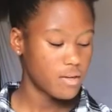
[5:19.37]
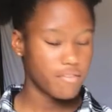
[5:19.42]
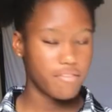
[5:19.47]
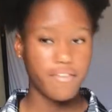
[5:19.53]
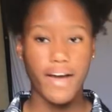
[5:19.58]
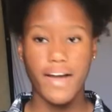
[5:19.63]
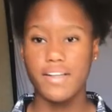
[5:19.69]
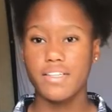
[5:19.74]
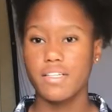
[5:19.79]

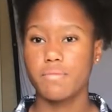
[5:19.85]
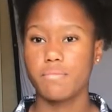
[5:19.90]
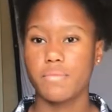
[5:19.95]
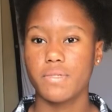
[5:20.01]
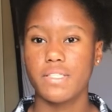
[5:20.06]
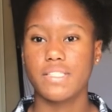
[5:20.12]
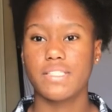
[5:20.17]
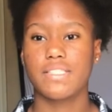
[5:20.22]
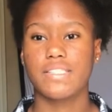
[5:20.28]
Fact
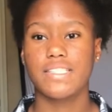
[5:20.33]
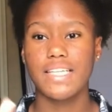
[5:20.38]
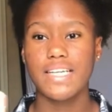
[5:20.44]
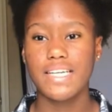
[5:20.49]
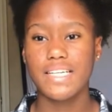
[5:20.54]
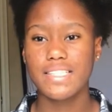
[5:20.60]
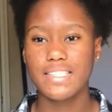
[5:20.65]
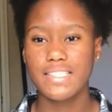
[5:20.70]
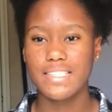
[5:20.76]
number
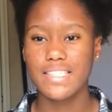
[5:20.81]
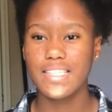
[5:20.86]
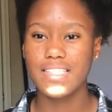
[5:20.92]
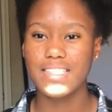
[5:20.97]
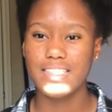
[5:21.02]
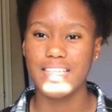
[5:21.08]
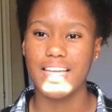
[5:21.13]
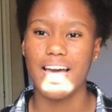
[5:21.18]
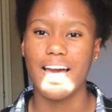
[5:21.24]
six
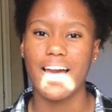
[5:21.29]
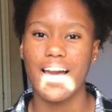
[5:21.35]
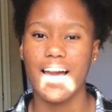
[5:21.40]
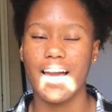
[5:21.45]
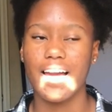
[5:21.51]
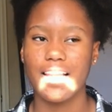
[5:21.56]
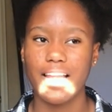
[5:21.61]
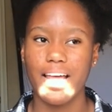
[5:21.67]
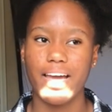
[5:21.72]
is that
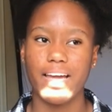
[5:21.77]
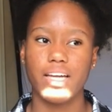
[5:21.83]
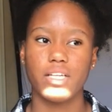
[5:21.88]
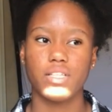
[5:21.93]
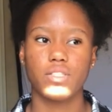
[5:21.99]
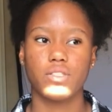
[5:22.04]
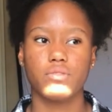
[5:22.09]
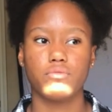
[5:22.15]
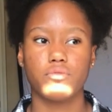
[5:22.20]
I like
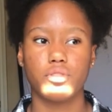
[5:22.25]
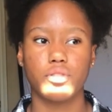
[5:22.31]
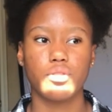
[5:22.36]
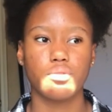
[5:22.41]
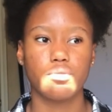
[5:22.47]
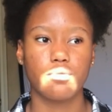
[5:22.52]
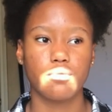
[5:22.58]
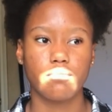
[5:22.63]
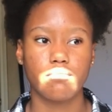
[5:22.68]

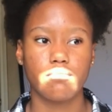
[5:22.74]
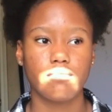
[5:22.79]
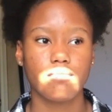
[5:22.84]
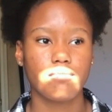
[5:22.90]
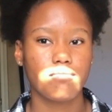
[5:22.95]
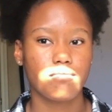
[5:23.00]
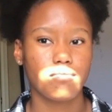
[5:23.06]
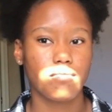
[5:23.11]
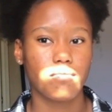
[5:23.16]
to,
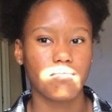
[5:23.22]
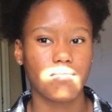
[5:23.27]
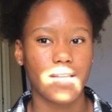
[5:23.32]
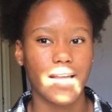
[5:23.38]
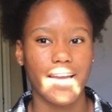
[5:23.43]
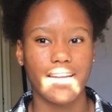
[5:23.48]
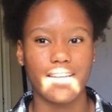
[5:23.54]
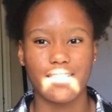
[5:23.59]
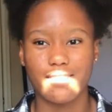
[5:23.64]

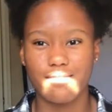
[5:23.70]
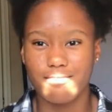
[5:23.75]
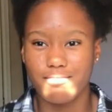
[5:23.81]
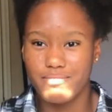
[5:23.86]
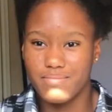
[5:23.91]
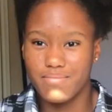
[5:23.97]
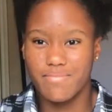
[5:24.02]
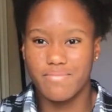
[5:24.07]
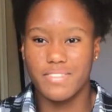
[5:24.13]
like,
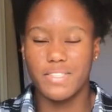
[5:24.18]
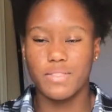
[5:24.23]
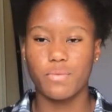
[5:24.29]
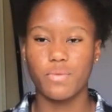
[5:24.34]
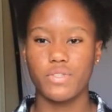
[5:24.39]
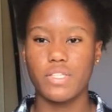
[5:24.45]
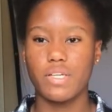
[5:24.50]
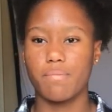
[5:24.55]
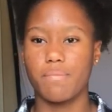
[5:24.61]

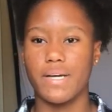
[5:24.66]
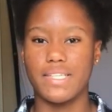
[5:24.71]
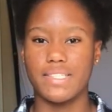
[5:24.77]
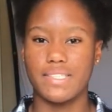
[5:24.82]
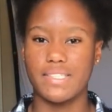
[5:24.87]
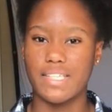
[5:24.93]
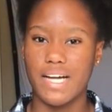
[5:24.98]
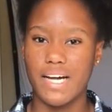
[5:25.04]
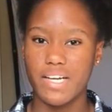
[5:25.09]
switch up my
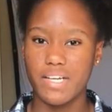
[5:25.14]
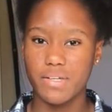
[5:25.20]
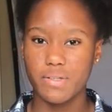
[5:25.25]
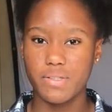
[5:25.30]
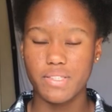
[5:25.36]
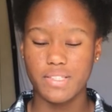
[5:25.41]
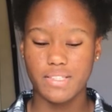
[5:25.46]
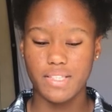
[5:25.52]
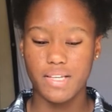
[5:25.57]
style
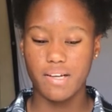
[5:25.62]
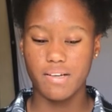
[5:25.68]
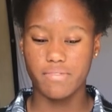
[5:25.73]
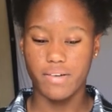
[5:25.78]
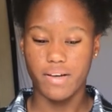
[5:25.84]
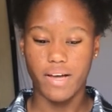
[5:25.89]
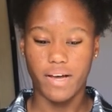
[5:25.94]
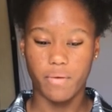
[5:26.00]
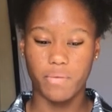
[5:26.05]
and stuff.
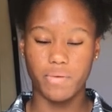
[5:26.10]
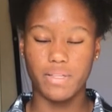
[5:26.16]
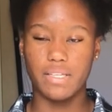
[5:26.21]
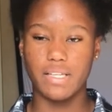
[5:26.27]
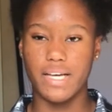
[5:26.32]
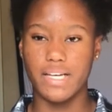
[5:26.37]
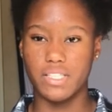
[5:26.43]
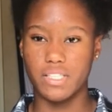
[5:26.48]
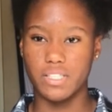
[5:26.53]
I really
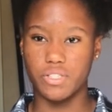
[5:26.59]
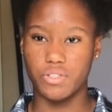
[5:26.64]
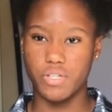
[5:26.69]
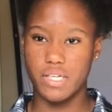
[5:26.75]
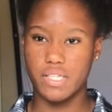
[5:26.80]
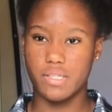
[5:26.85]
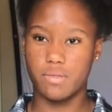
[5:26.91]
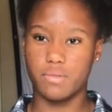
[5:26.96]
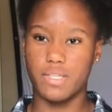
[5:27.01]
like to
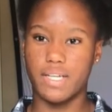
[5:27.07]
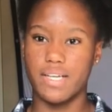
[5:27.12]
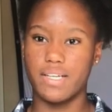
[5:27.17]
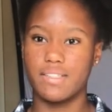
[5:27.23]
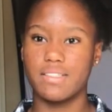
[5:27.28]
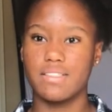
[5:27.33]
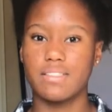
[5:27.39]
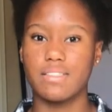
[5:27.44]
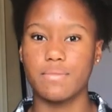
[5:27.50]
dress
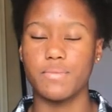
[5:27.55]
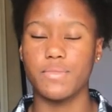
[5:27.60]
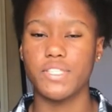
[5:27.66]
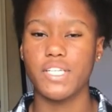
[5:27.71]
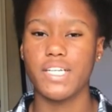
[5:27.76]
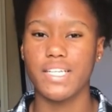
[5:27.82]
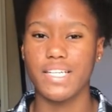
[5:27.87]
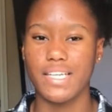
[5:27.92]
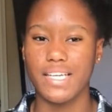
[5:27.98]
nice. I'm
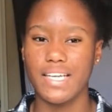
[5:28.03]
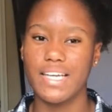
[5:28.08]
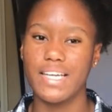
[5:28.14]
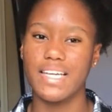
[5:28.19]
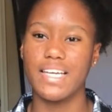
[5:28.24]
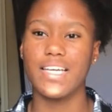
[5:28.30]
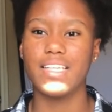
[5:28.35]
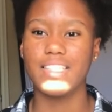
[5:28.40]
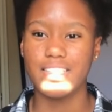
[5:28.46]
trying to
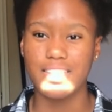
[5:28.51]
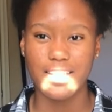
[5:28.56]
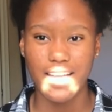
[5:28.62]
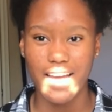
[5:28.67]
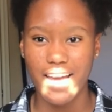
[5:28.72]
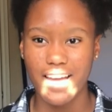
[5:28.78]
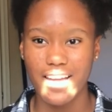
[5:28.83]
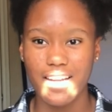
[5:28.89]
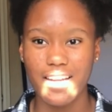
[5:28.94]
get into
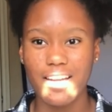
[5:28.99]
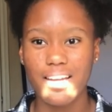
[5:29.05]
that.